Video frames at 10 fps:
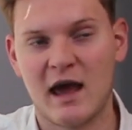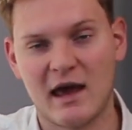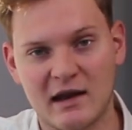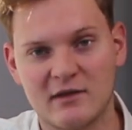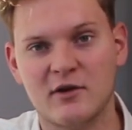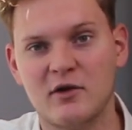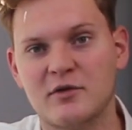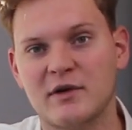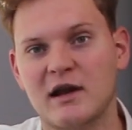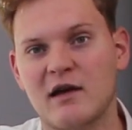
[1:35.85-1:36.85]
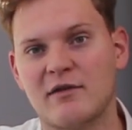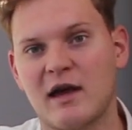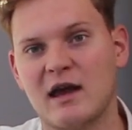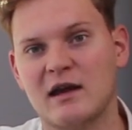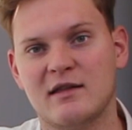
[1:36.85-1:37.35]
and I don't really have
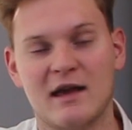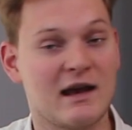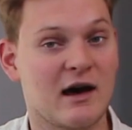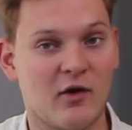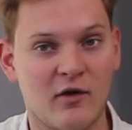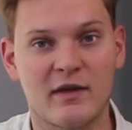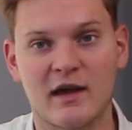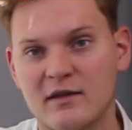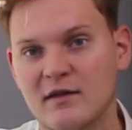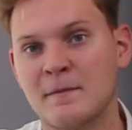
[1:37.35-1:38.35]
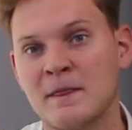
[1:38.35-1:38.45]
any data on that.